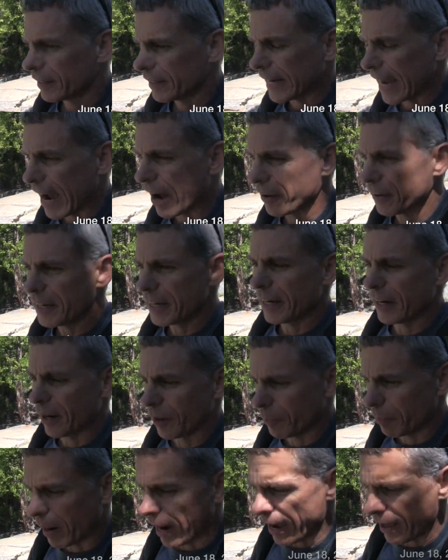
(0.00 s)
down
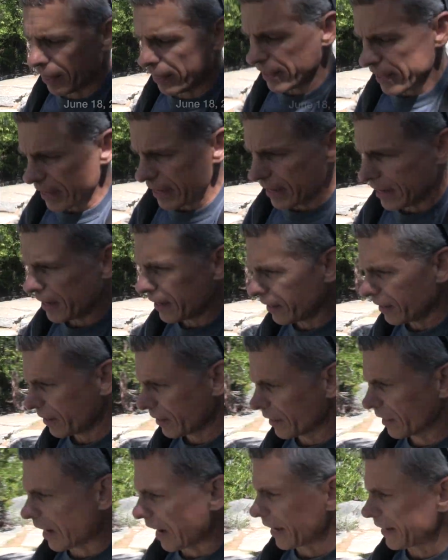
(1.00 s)
here by the,
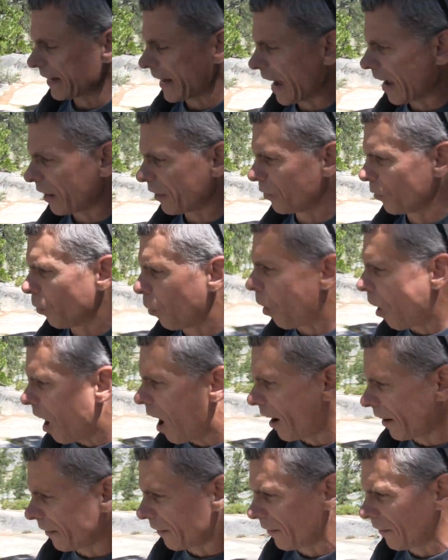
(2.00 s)
got down in the
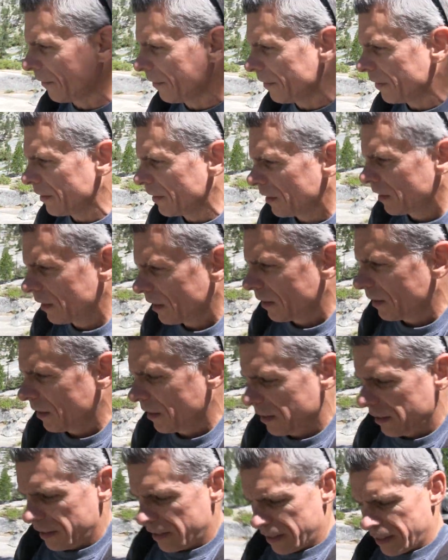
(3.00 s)
water
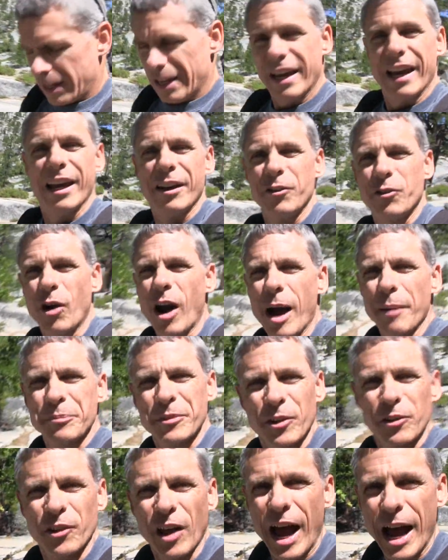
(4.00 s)
and dropped
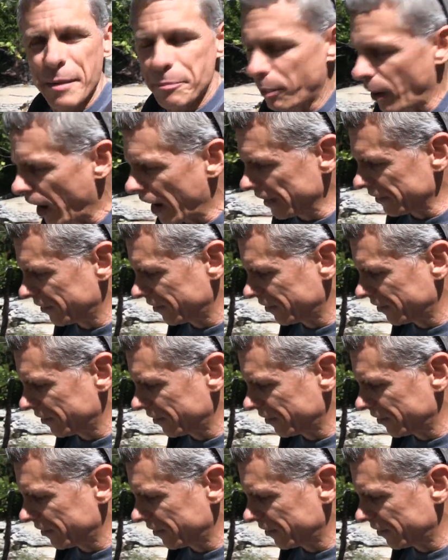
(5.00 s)
his iPod